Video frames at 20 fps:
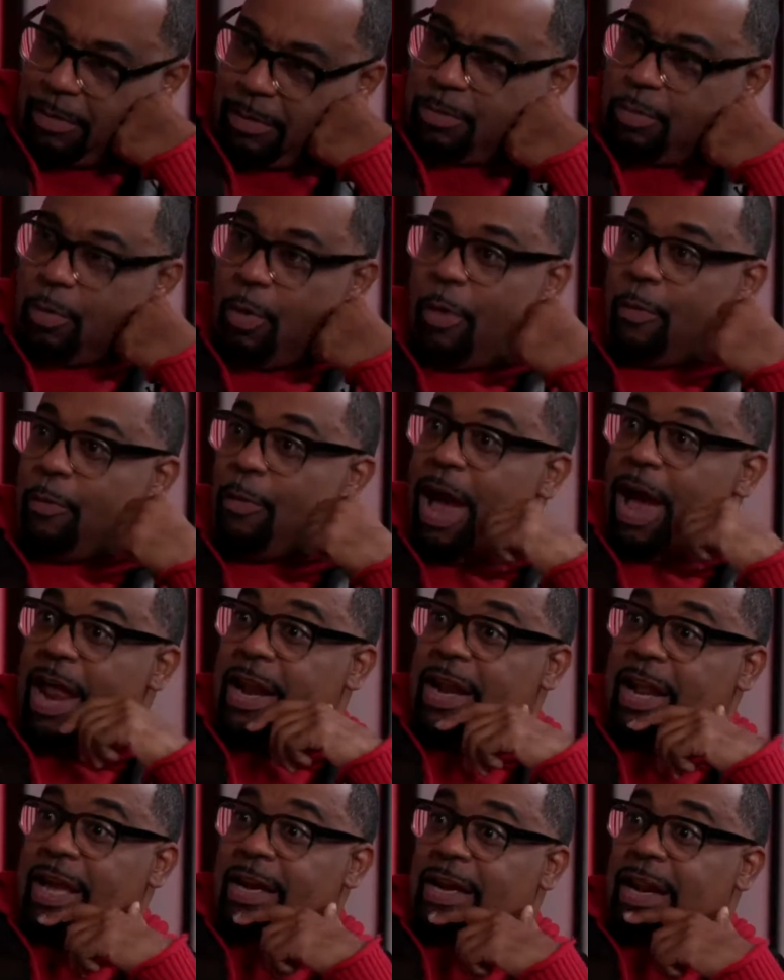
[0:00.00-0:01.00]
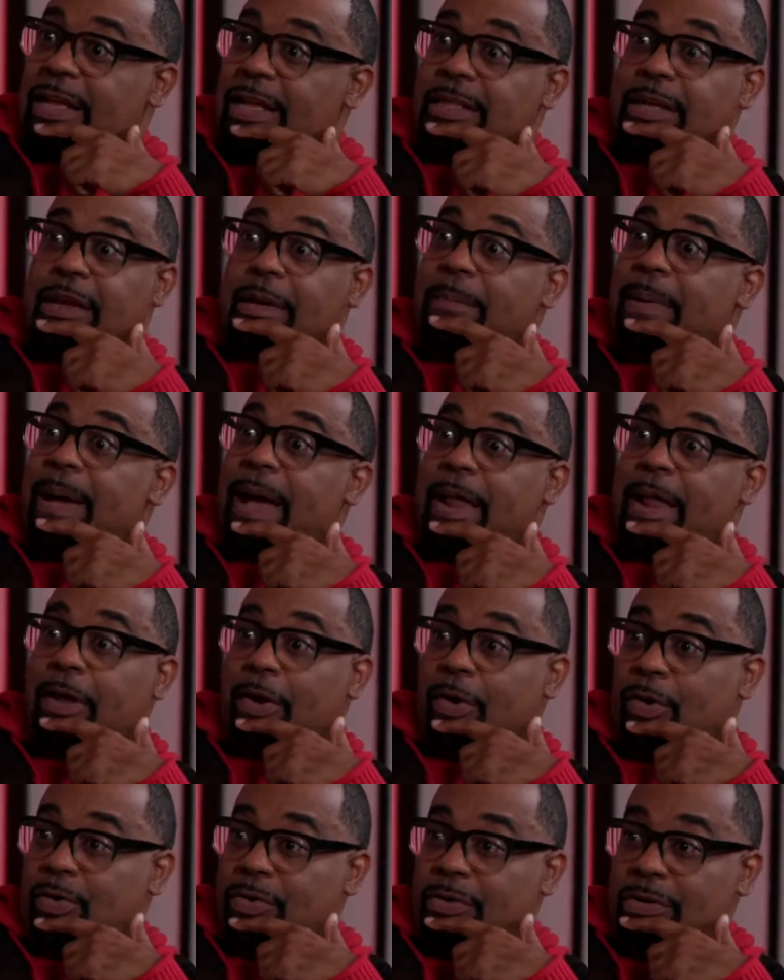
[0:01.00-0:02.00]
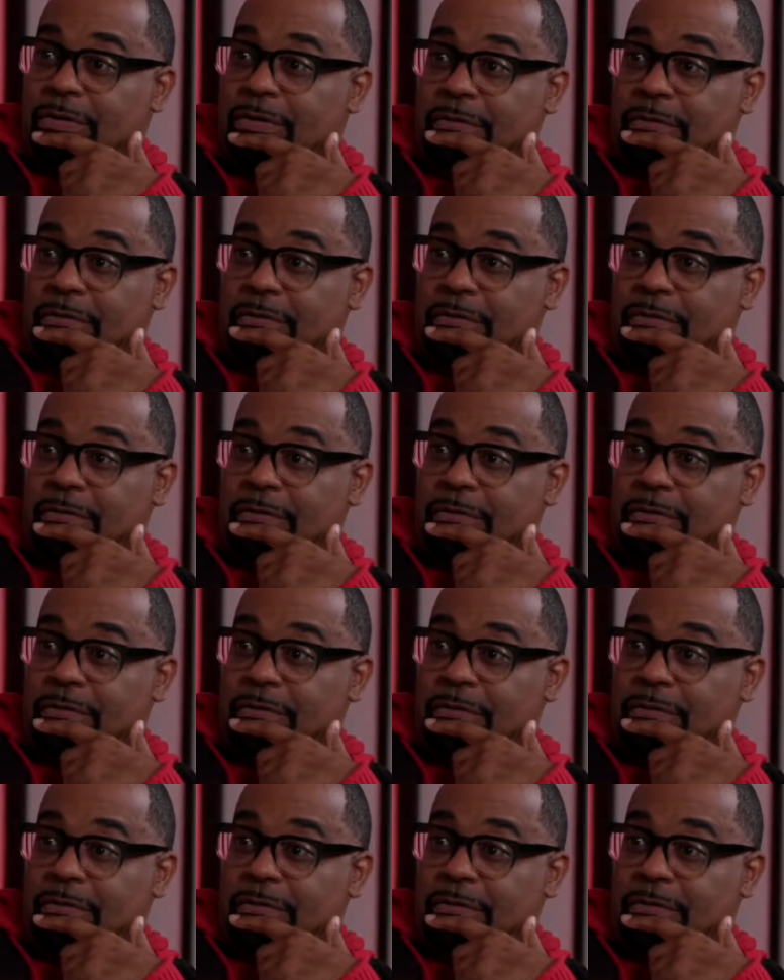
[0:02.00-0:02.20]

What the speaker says: throwing rotten egg like the Apollo,